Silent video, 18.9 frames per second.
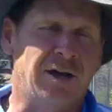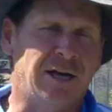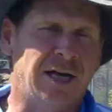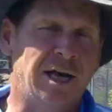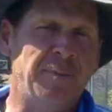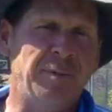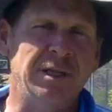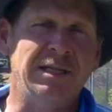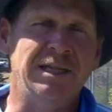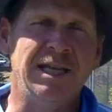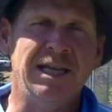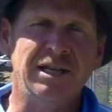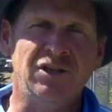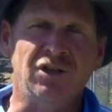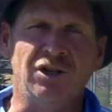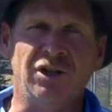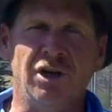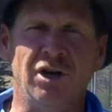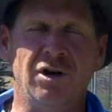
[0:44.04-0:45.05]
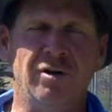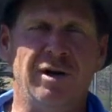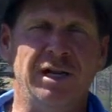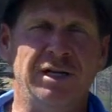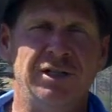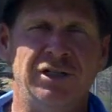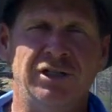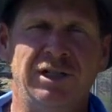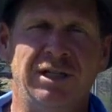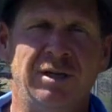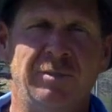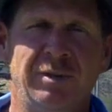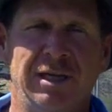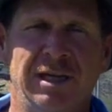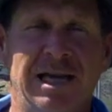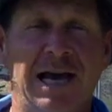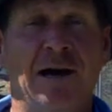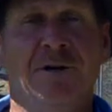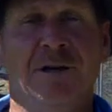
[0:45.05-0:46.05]
Now, a couple of days ago, I just did a
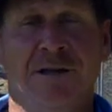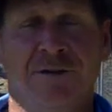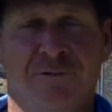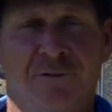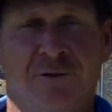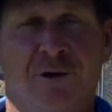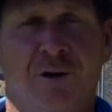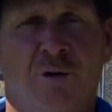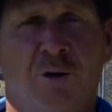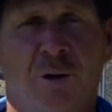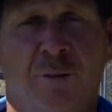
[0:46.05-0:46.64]
big outing for a